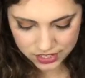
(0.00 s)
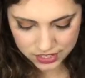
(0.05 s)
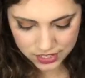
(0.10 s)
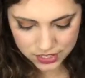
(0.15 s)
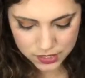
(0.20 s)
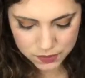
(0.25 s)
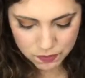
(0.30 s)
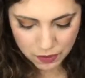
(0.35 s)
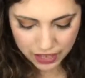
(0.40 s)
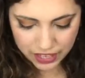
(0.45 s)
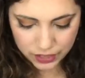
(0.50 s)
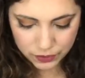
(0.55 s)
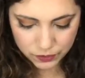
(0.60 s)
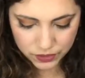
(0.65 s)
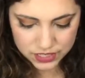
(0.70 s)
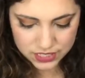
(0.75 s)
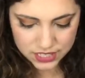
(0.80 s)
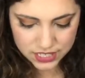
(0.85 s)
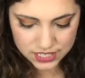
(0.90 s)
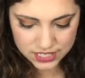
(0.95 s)
This palette
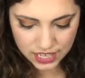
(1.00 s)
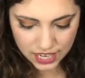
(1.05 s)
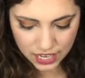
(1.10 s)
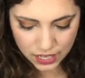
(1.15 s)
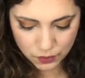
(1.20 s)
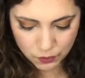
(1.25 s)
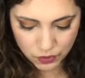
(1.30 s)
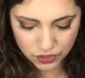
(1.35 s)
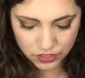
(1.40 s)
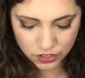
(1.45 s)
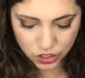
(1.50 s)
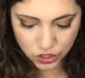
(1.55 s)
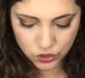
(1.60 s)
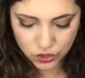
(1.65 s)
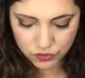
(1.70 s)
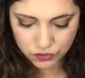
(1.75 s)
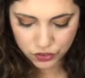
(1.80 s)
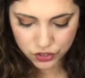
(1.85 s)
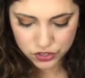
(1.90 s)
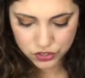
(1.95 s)
was designed with
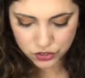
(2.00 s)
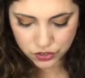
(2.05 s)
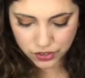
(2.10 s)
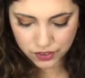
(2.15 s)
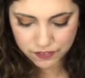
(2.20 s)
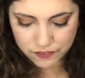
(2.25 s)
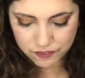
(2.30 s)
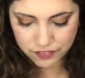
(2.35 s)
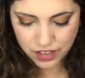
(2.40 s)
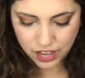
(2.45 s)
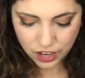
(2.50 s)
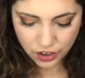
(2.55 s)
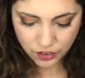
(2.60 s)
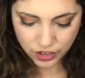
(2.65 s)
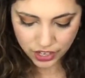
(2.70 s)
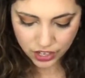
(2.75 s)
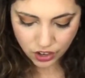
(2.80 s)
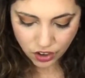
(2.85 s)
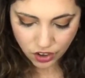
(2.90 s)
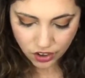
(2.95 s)
universally
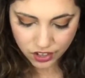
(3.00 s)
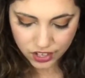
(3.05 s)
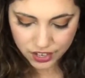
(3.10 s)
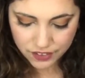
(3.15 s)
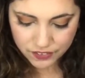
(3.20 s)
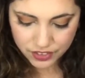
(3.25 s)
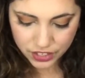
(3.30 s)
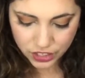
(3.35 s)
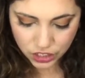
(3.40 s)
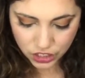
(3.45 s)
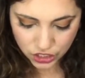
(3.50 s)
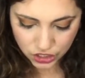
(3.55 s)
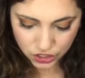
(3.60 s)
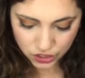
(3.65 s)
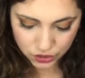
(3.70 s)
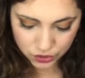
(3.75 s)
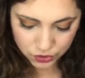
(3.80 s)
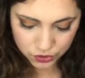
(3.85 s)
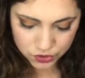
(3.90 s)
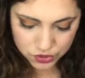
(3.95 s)
flattering olives and
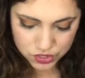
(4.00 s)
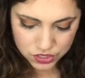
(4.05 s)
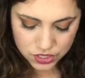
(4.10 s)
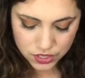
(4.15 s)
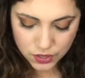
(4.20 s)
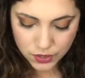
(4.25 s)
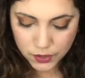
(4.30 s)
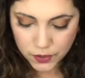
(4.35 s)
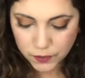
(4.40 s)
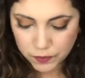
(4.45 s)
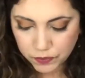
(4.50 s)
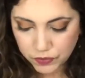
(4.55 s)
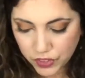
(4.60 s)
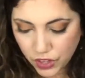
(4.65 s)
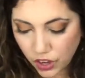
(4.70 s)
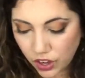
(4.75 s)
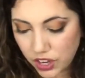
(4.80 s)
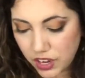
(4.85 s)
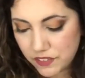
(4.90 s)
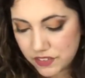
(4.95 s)
hues
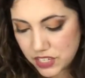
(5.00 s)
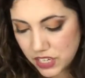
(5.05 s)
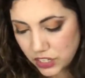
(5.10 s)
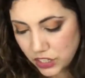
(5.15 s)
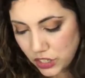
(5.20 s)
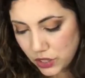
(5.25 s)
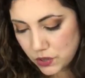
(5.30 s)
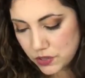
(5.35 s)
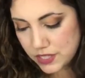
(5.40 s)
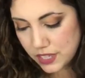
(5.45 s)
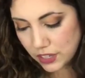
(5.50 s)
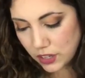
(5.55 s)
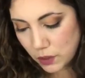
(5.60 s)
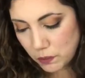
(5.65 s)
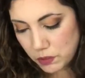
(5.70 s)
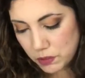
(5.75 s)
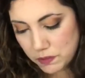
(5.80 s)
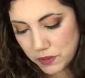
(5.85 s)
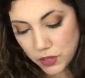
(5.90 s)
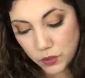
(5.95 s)
that
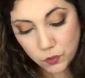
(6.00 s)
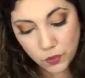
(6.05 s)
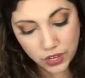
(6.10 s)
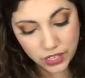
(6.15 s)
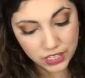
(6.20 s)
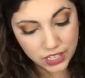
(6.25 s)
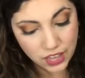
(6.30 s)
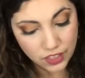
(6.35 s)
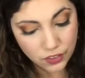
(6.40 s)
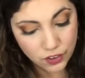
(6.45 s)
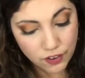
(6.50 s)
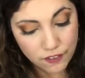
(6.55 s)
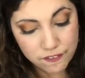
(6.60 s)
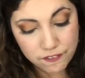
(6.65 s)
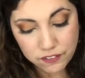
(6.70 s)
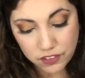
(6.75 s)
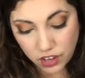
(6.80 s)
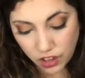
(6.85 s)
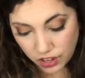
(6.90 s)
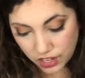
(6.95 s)
complement one another
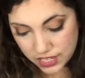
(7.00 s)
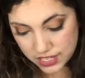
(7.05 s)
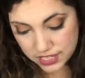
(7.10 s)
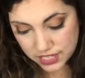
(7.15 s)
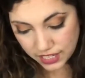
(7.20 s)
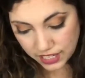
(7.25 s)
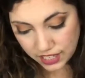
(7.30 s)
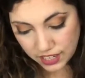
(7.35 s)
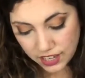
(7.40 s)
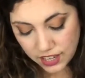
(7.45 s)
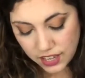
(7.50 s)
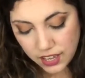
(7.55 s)
flawlessly.